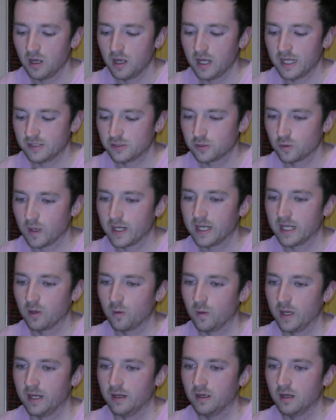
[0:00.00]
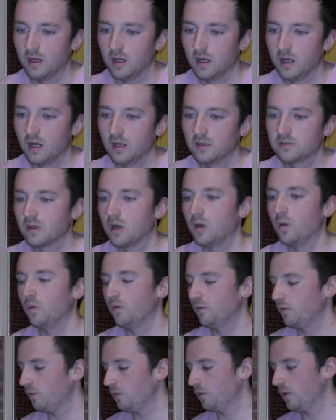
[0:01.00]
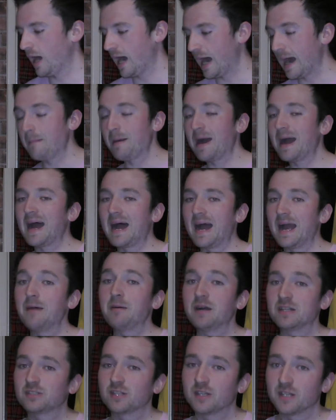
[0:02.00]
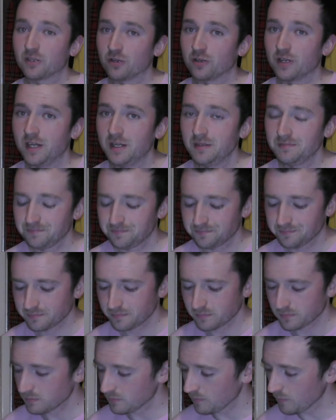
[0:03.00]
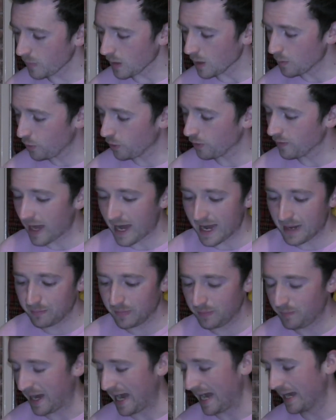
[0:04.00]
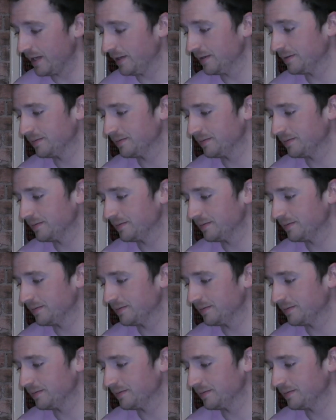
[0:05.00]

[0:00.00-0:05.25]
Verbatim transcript: It's 20 quid. So I'm actually gonna put that in my bag.